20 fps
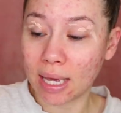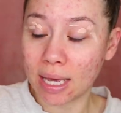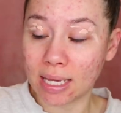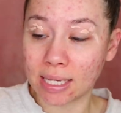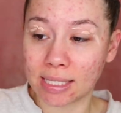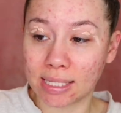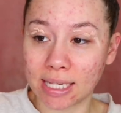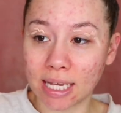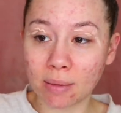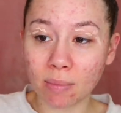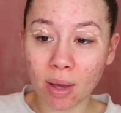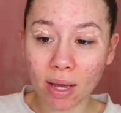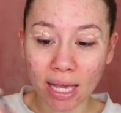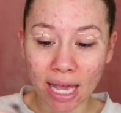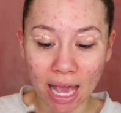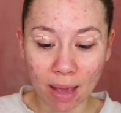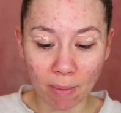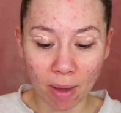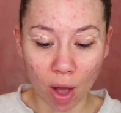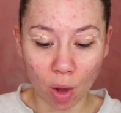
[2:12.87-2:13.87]
Sigma
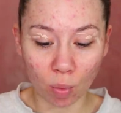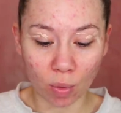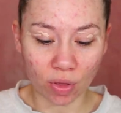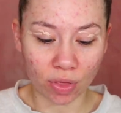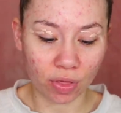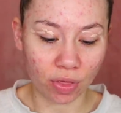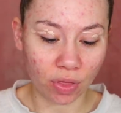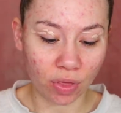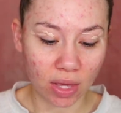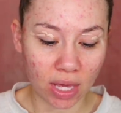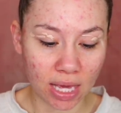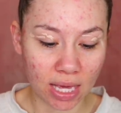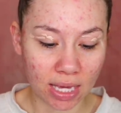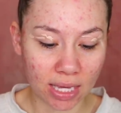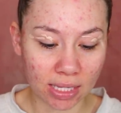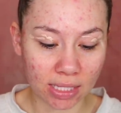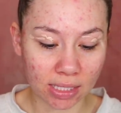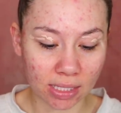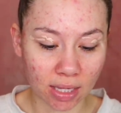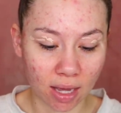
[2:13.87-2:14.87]
came out with
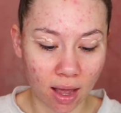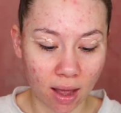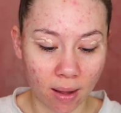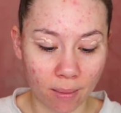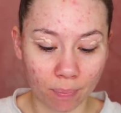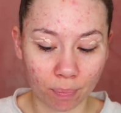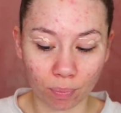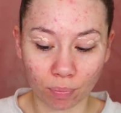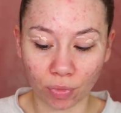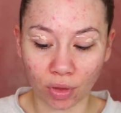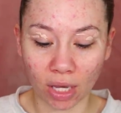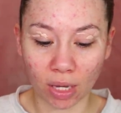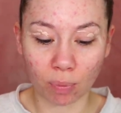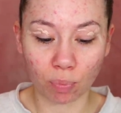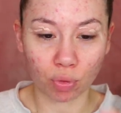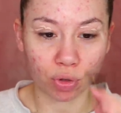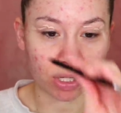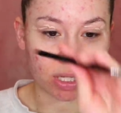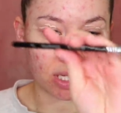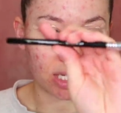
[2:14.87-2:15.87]
these um, like
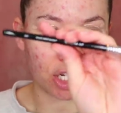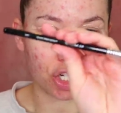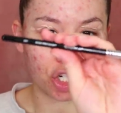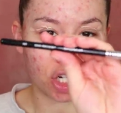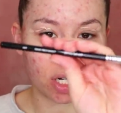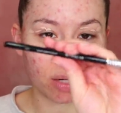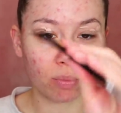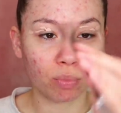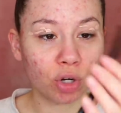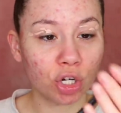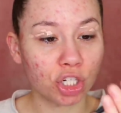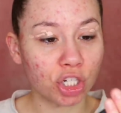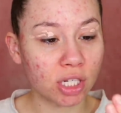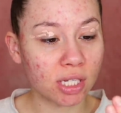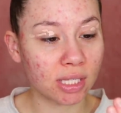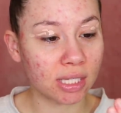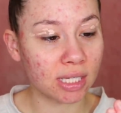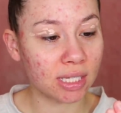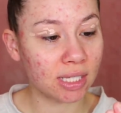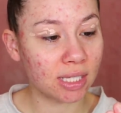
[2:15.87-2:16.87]
precision
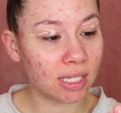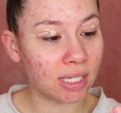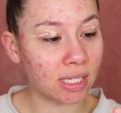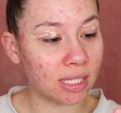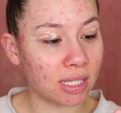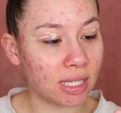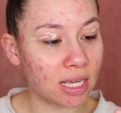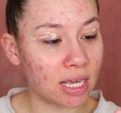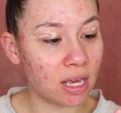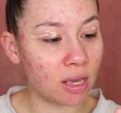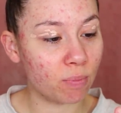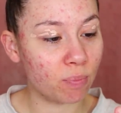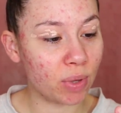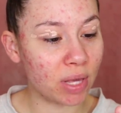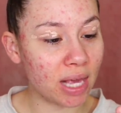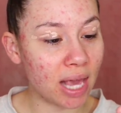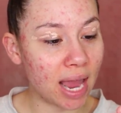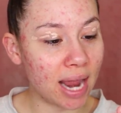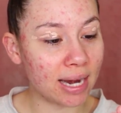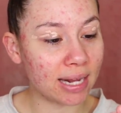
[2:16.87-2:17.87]
brushes. This is the
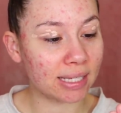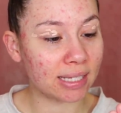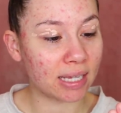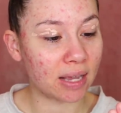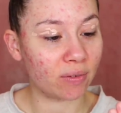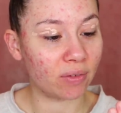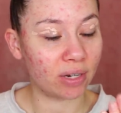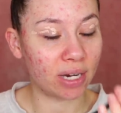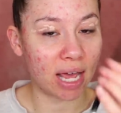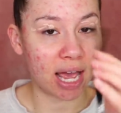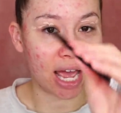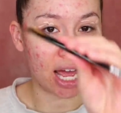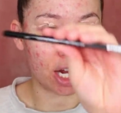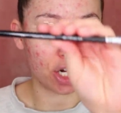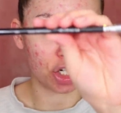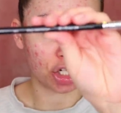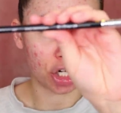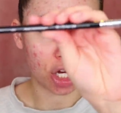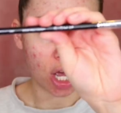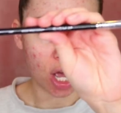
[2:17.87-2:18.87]
P87
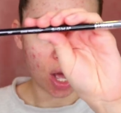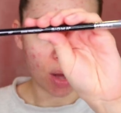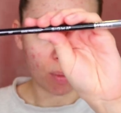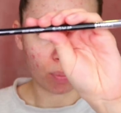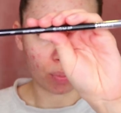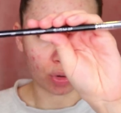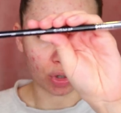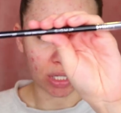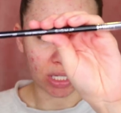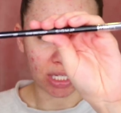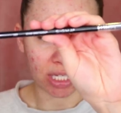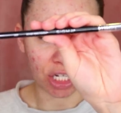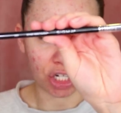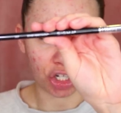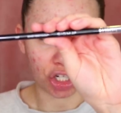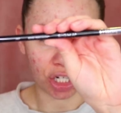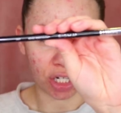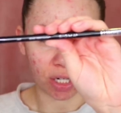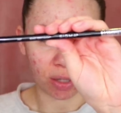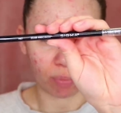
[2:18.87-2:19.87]
Edge
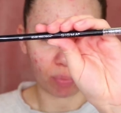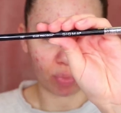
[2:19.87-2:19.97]
Precision